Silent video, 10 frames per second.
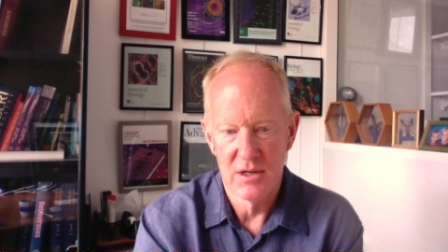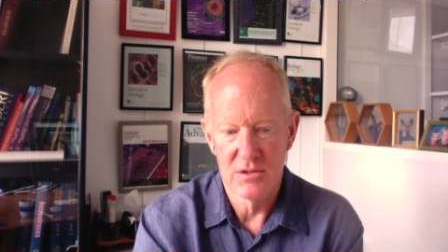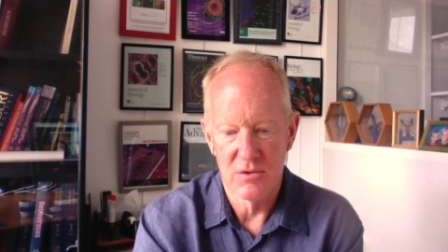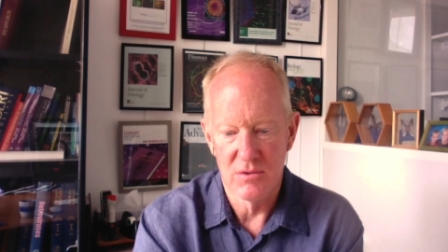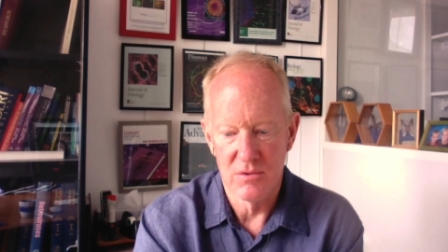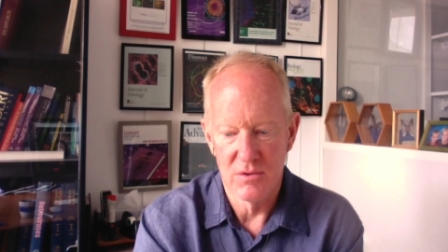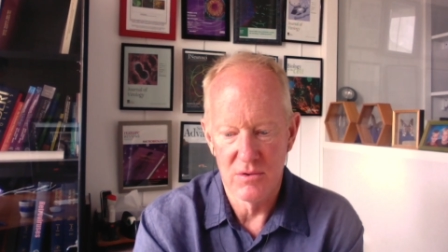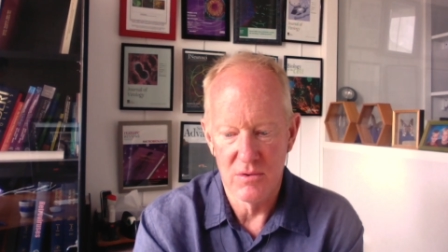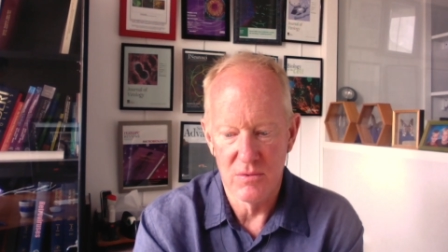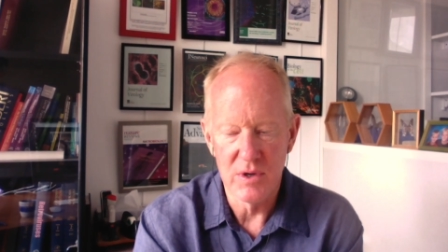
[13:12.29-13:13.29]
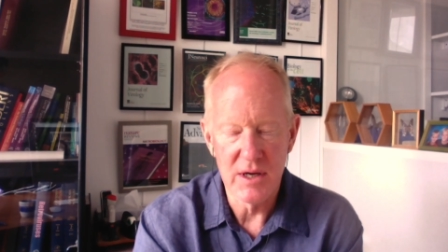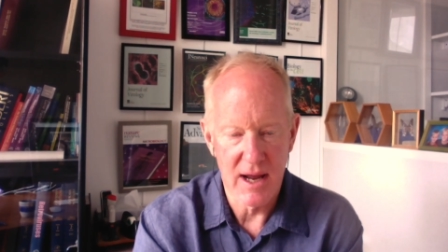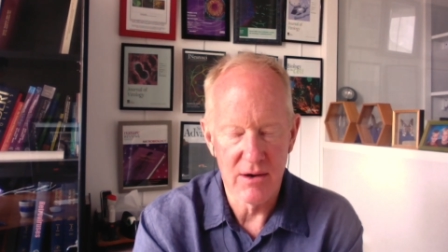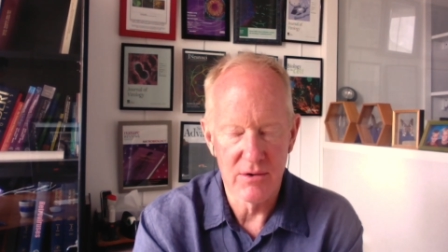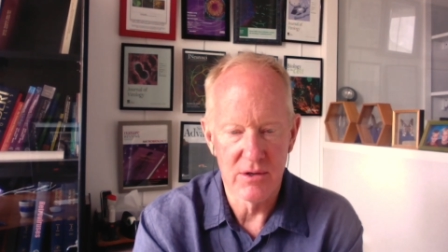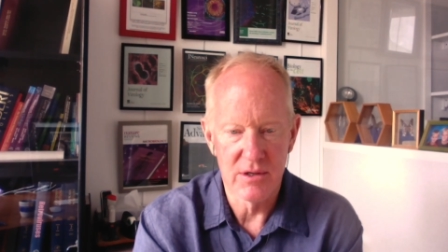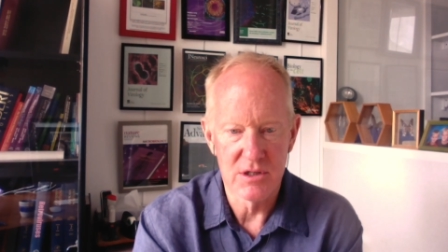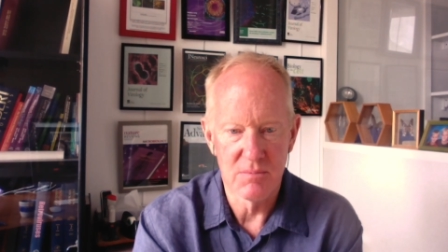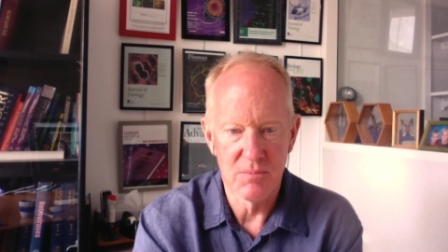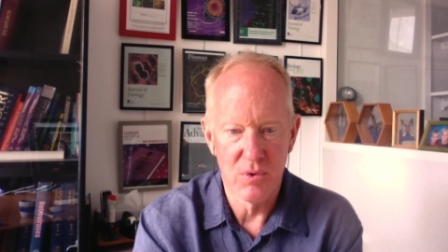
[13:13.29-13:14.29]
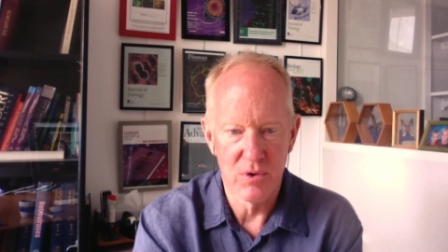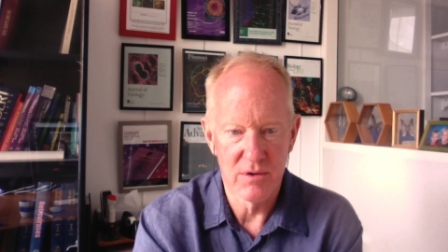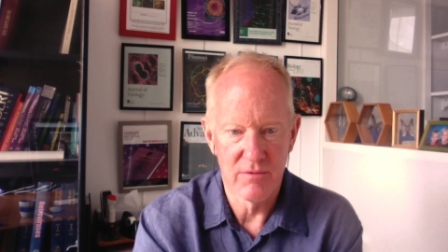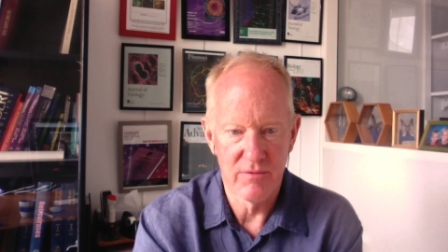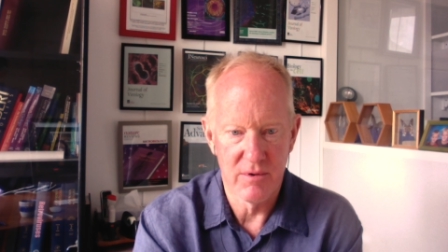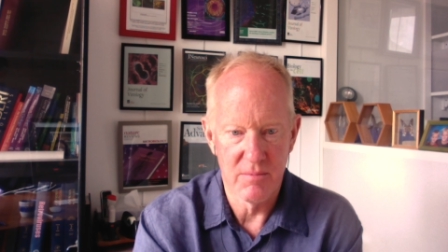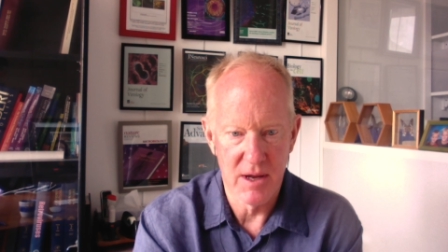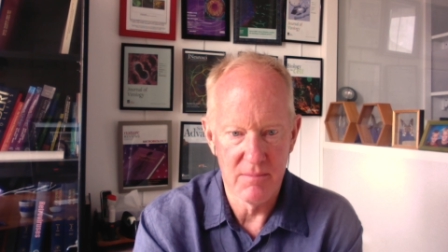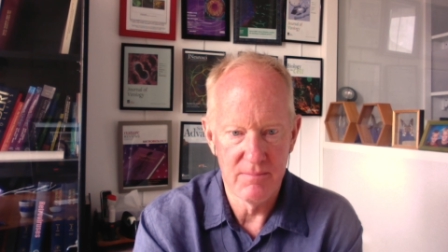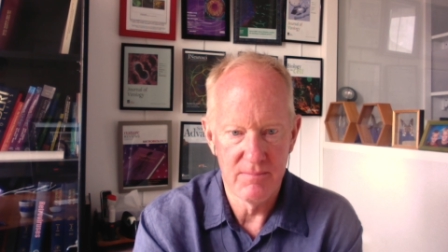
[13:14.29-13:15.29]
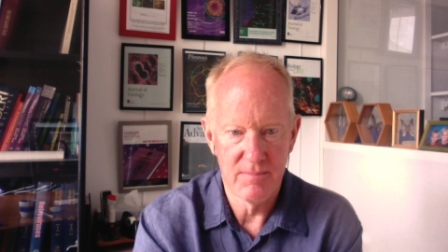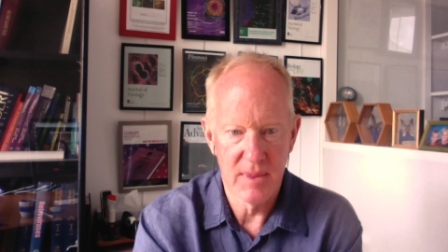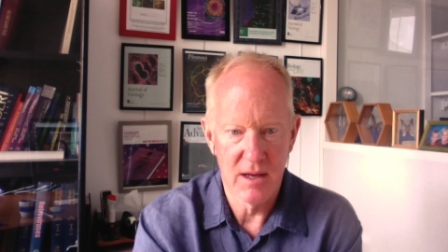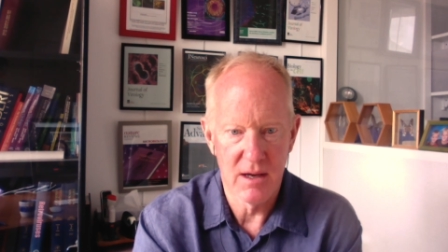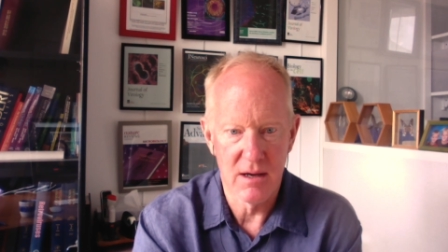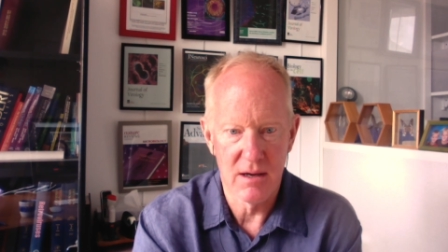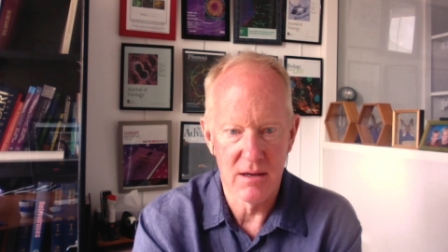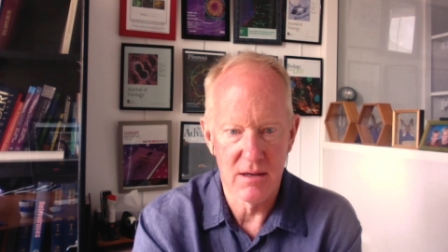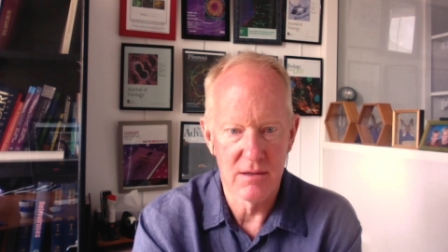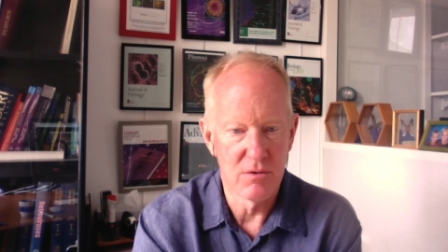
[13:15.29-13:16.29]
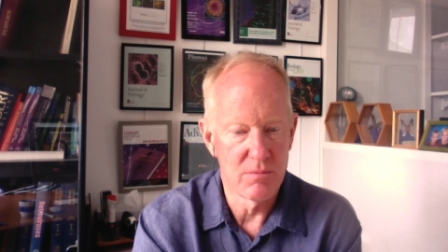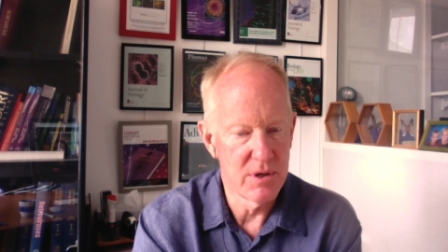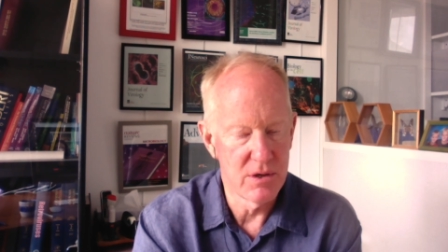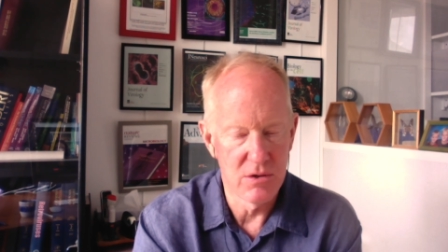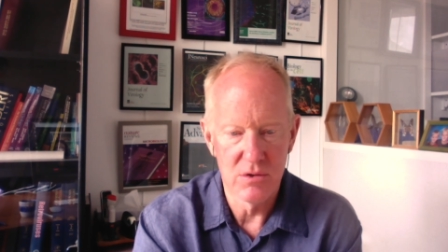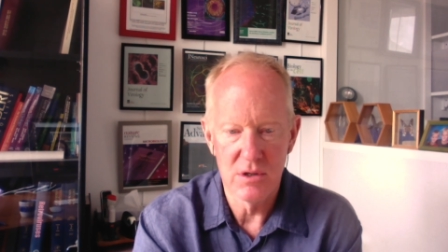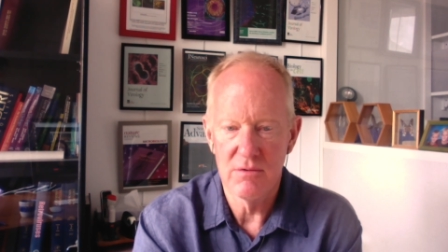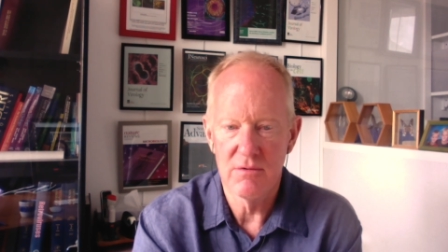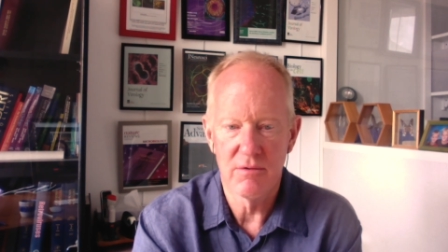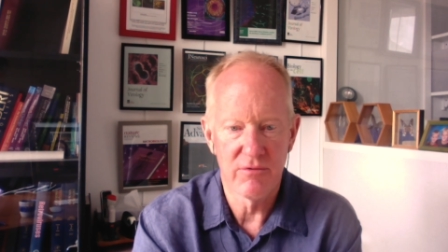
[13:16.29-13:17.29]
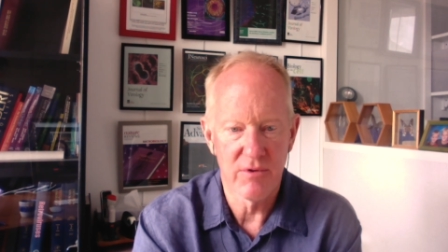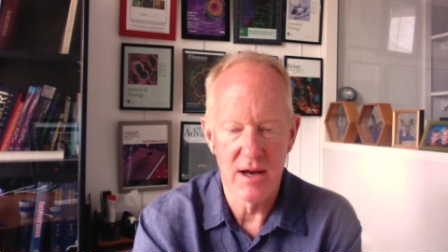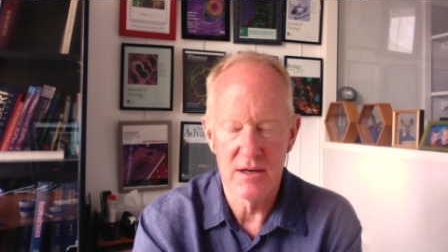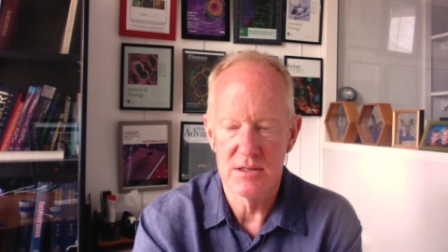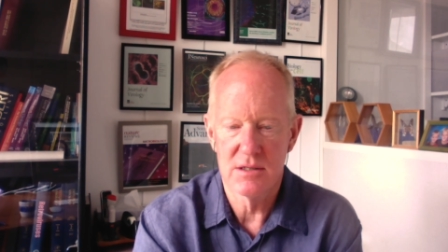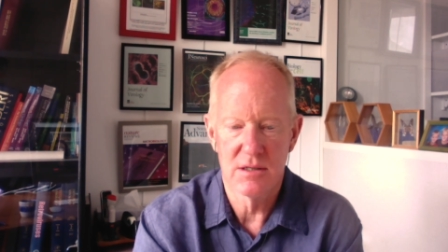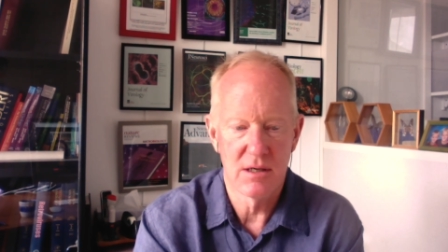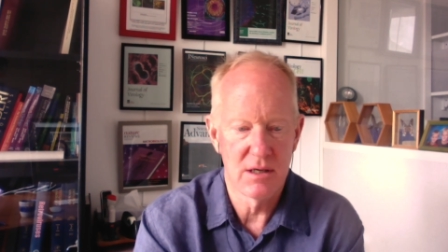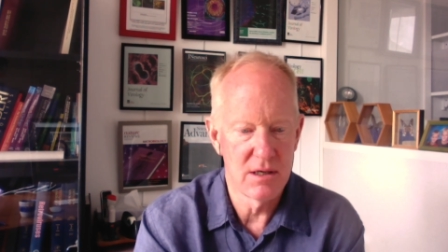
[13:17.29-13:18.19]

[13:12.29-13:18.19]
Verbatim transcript: So uh, we count on the support from them, uh, the European Union, France,